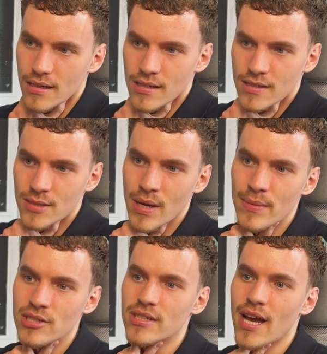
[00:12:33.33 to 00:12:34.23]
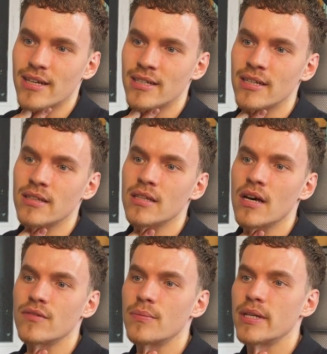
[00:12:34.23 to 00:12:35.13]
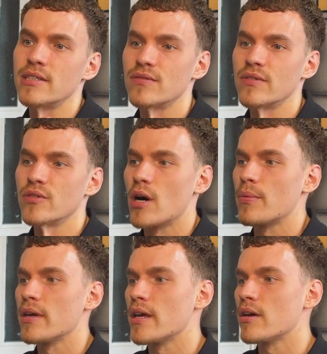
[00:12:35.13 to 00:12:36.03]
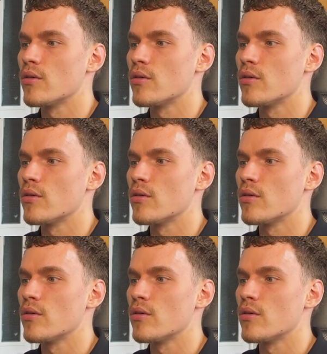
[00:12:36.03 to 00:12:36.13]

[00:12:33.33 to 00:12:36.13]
So maybe just adding in another piece of info up here,